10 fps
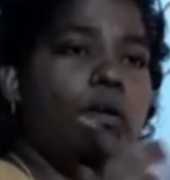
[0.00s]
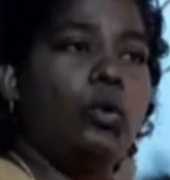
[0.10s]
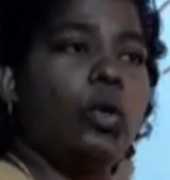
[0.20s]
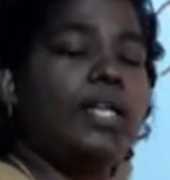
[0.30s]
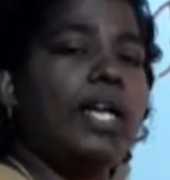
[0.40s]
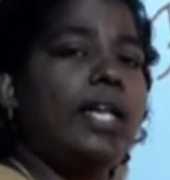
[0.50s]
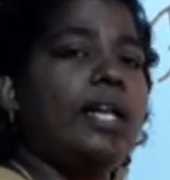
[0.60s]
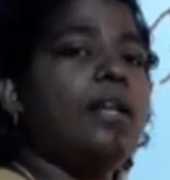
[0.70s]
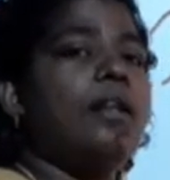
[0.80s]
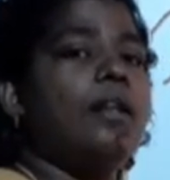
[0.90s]
noted in
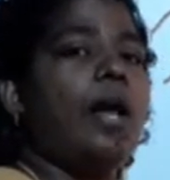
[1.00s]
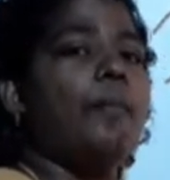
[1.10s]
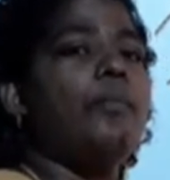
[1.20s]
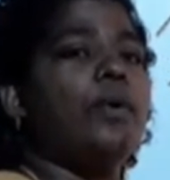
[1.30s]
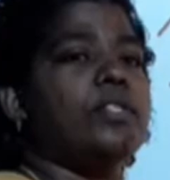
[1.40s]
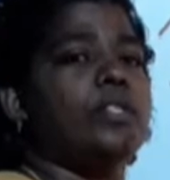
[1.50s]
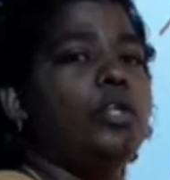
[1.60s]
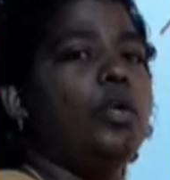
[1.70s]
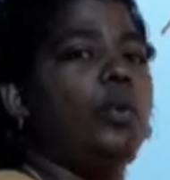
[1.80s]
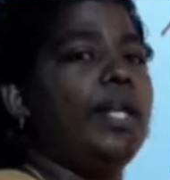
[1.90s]
numbers,
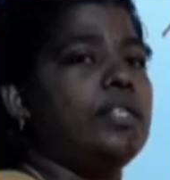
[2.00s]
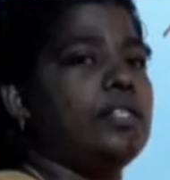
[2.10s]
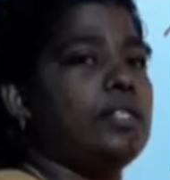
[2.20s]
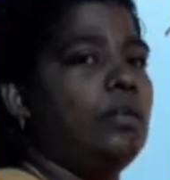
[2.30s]
units.